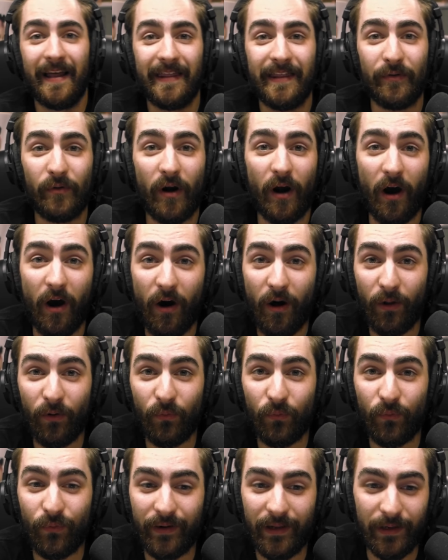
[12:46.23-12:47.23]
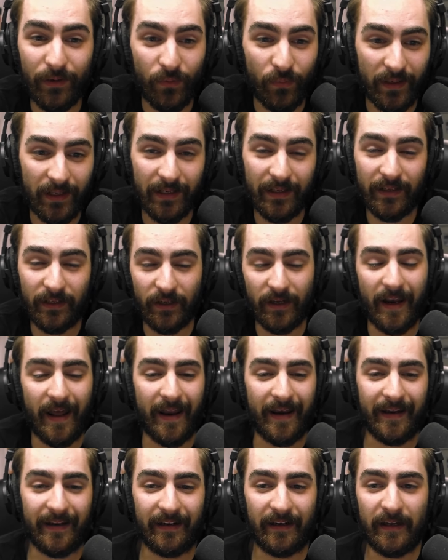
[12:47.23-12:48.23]
they were all really, really good
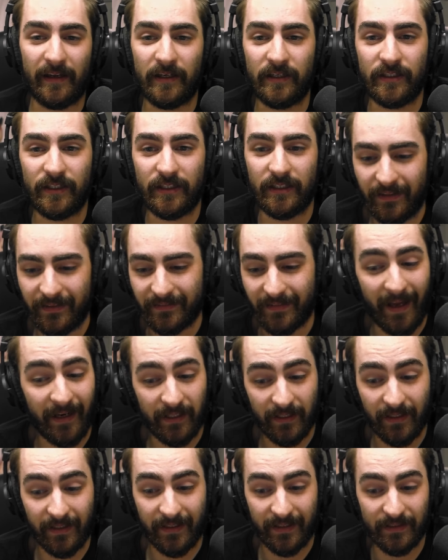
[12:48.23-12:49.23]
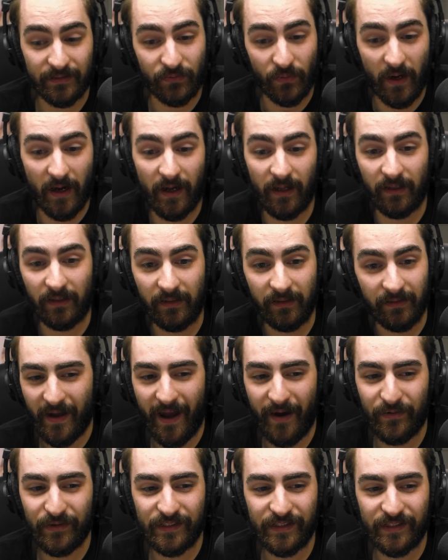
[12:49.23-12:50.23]
at English. Nakyoung as well, I was